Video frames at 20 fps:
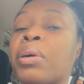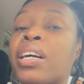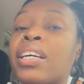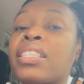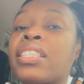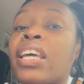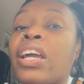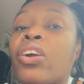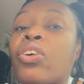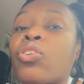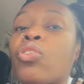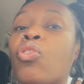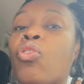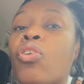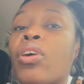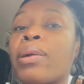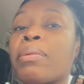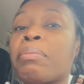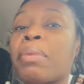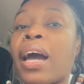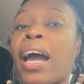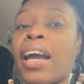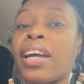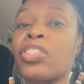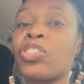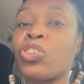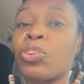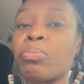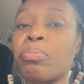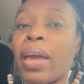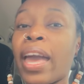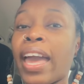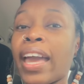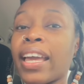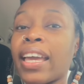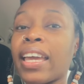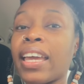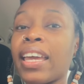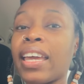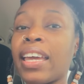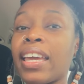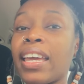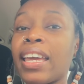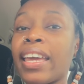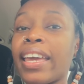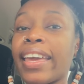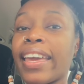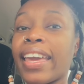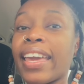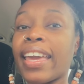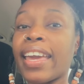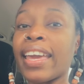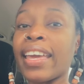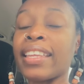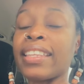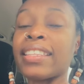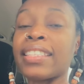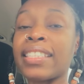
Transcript: they're going behind your back and